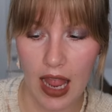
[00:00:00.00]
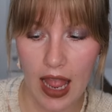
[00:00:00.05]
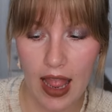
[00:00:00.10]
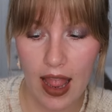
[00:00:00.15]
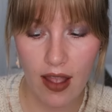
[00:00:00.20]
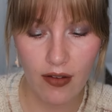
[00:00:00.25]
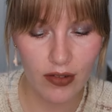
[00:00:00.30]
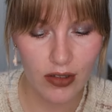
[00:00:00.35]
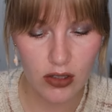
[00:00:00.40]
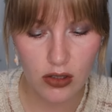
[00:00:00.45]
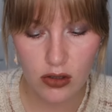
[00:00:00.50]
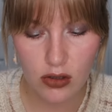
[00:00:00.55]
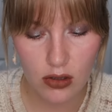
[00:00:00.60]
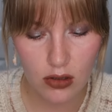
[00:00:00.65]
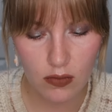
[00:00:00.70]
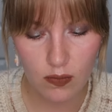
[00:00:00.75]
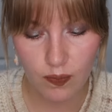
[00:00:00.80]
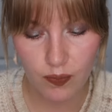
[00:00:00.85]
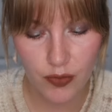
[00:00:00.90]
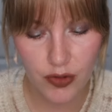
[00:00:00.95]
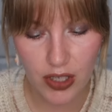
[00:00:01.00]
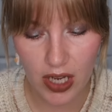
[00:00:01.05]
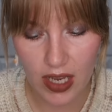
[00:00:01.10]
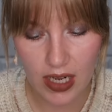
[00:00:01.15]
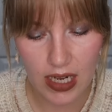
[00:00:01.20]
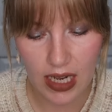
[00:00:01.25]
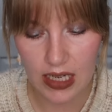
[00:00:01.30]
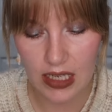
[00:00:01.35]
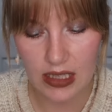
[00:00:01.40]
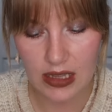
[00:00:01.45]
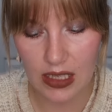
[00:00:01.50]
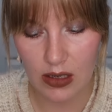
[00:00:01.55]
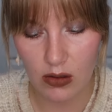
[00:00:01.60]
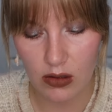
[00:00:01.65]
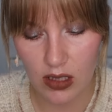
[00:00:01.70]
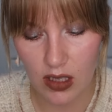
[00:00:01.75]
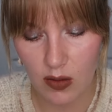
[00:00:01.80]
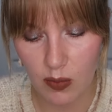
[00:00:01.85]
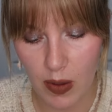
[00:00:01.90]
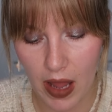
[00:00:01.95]
I haven't done anything
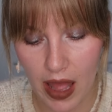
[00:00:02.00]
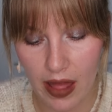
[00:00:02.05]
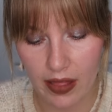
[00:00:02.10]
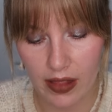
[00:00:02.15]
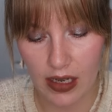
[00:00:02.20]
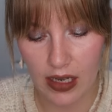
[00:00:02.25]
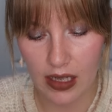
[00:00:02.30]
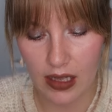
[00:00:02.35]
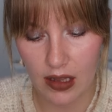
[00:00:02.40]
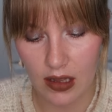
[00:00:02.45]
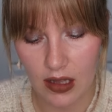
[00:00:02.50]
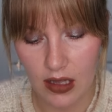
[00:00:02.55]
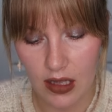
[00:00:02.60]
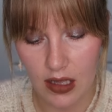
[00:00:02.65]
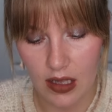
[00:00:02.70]
with this palette. It